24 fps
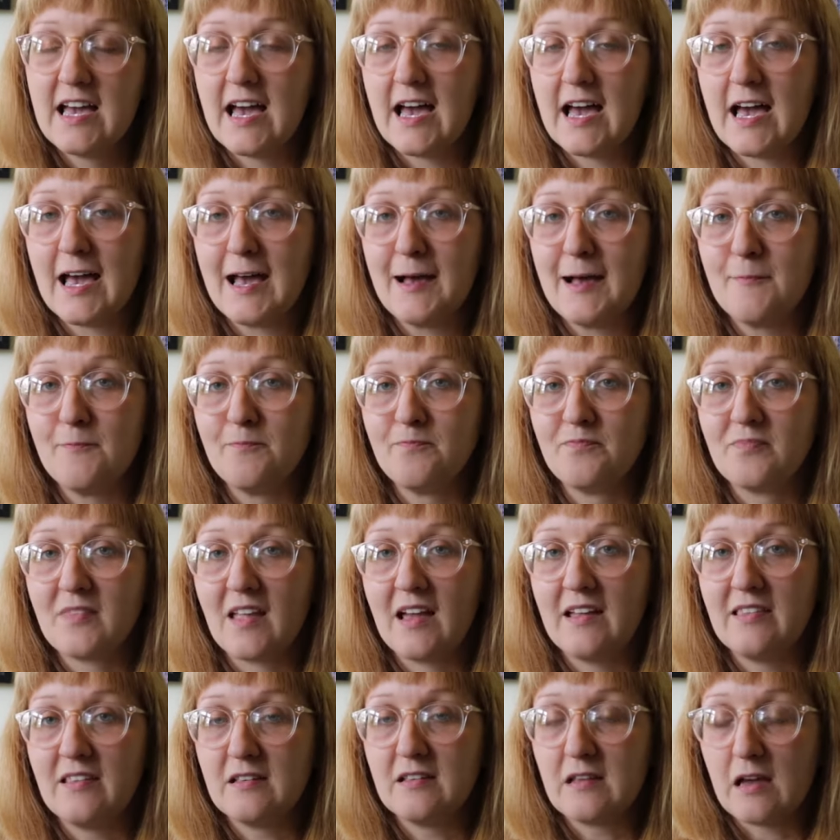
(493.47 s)
And
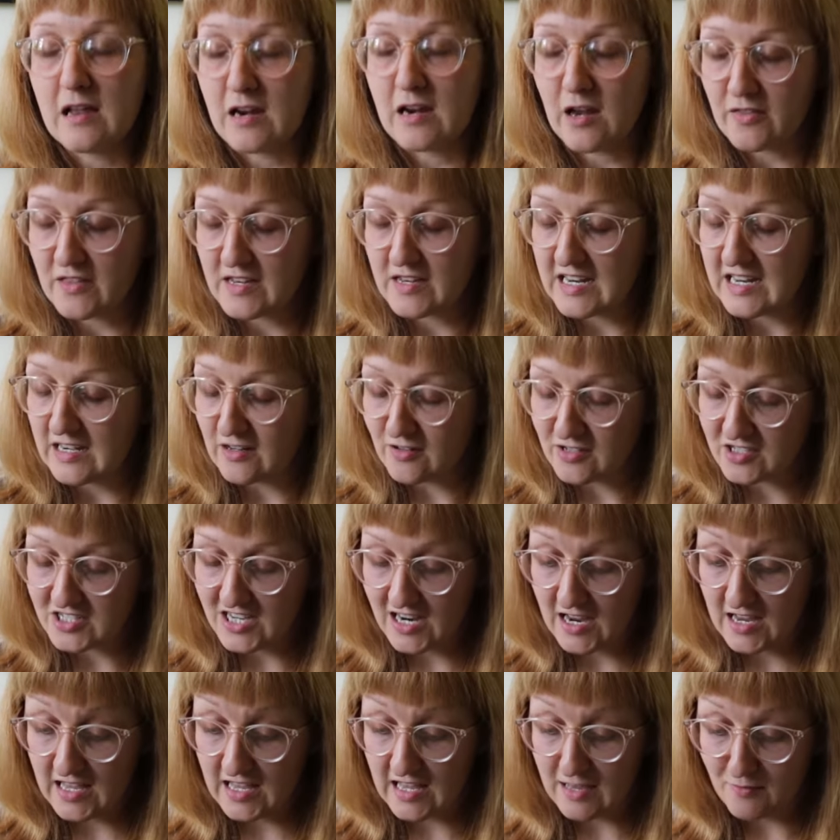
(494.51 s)
I know the knee knot
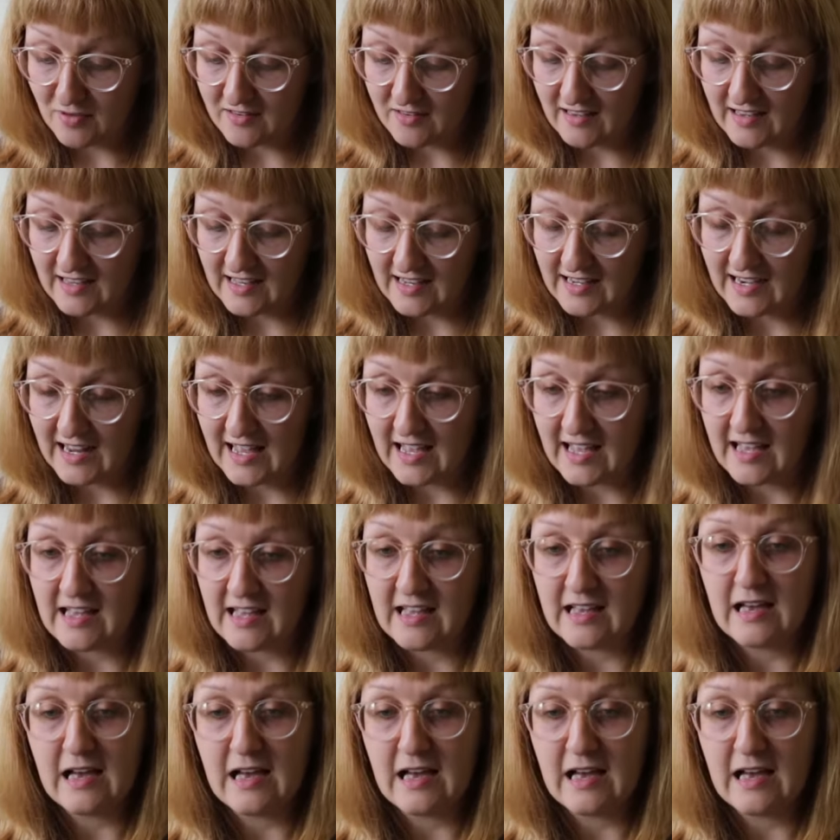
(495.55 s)
jacket in particular